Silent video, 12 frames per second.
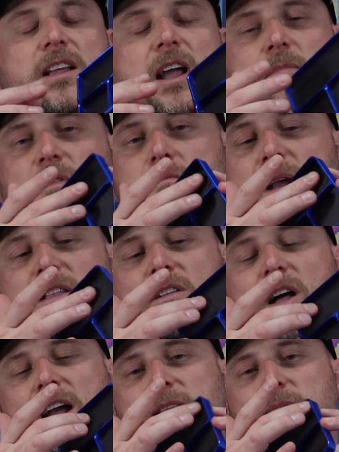type of
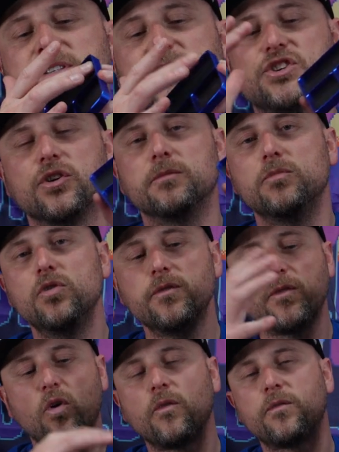metal items that you
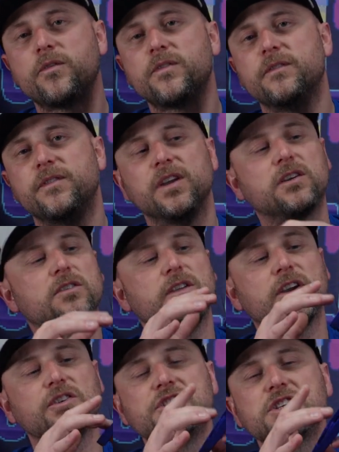remove off of your vehicle.
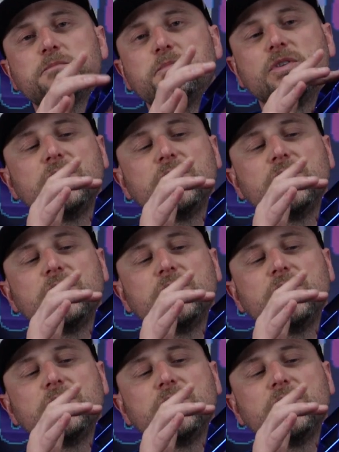You can just put